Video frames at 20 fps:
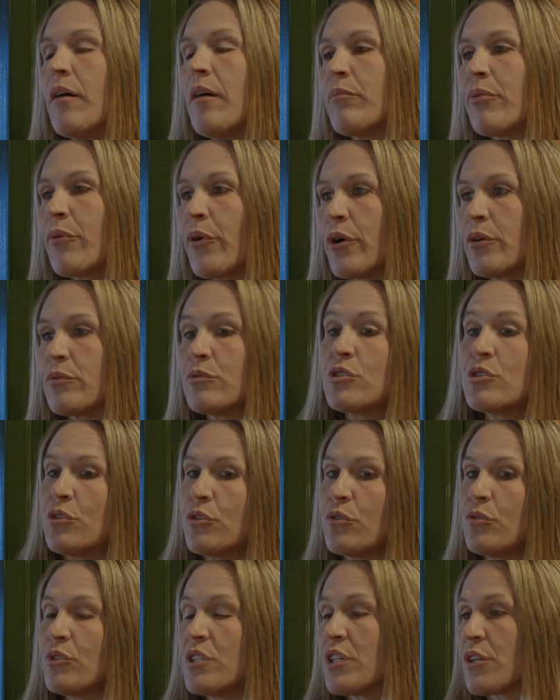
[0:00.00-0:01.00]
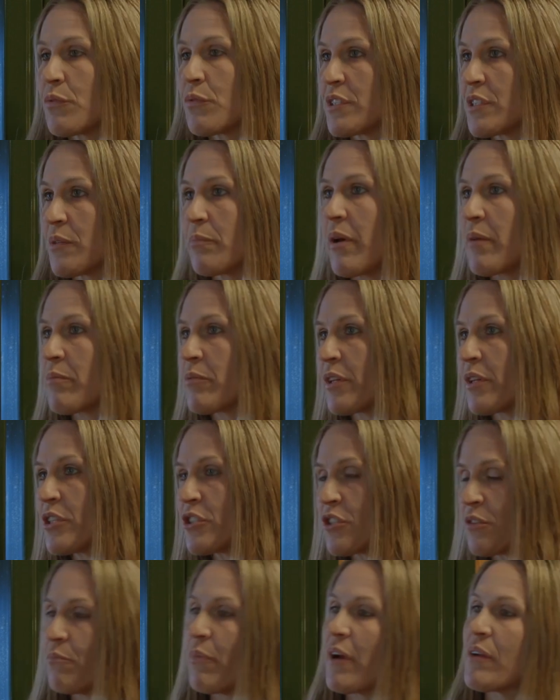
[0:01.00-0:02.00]
prone to decrease the
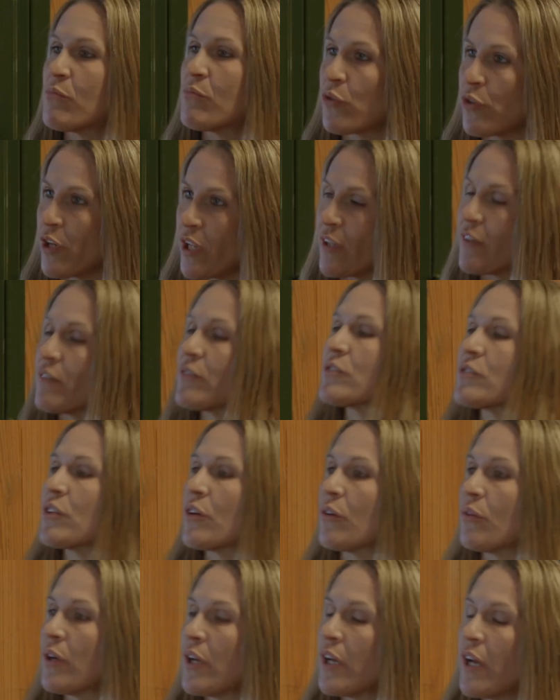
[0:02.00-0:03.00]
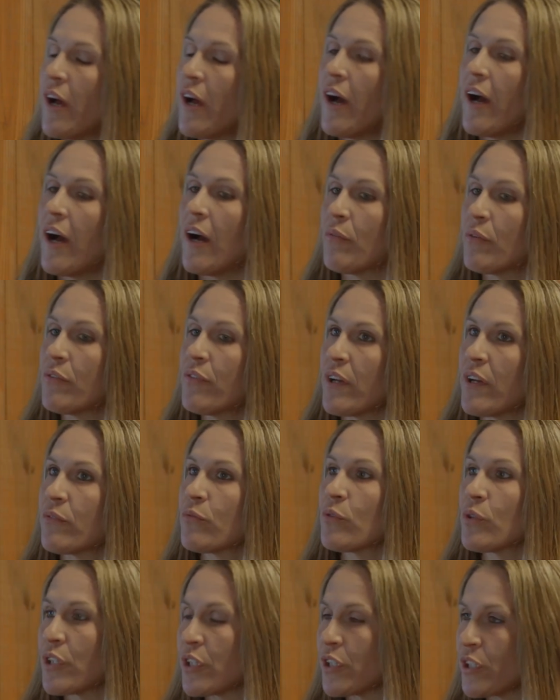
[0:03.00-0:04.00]
population by morning. So we've
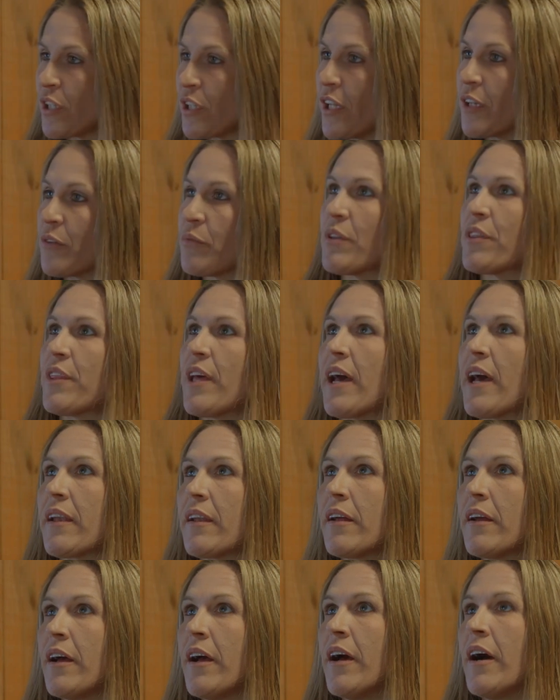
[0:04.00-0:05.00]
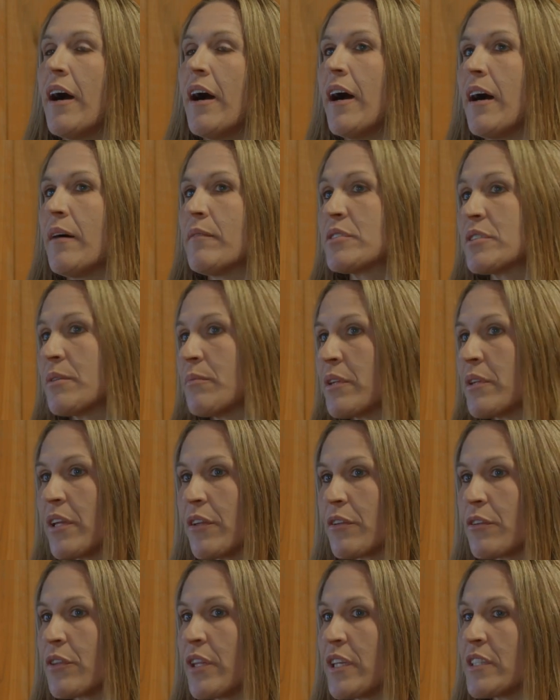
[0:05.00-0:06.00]
had really good luck with that. Some of the
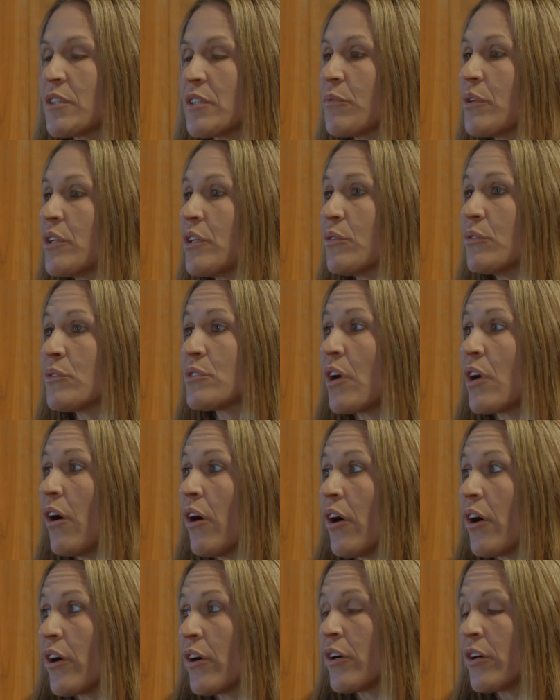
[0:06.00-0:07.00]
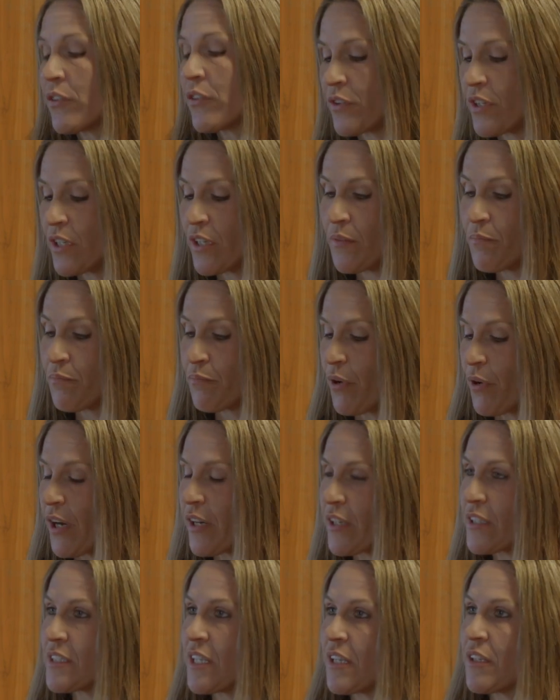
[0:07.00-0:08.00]
other things that we use are the
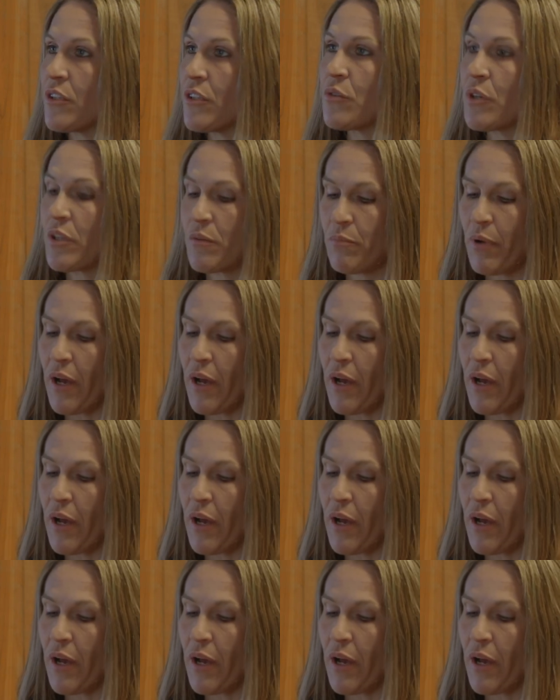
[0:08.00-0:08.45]
products that you can